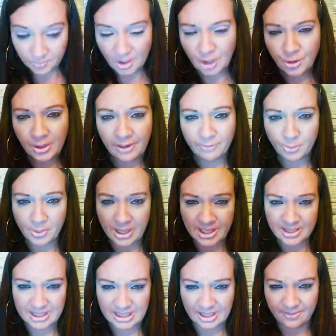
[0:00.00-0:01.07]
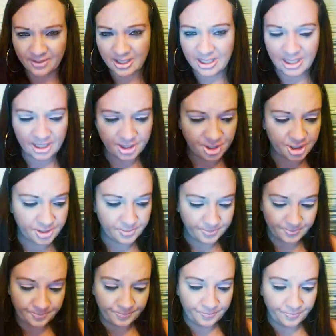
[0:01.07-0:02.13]
You have a past life connection.
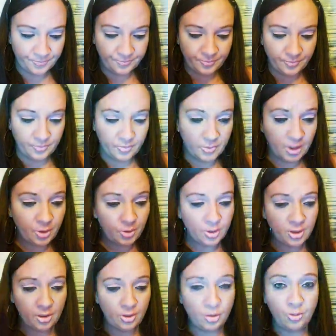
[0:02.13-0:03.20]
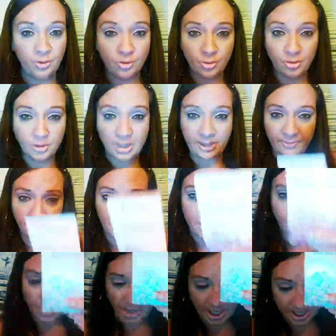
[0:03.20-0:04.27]
You do. You're going to have a lot
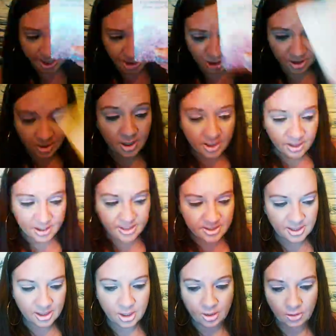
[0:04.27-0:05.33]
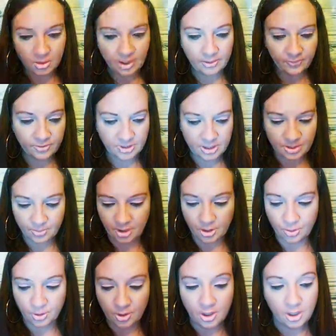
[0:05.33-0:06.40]
of passion. This is a new love for some of you.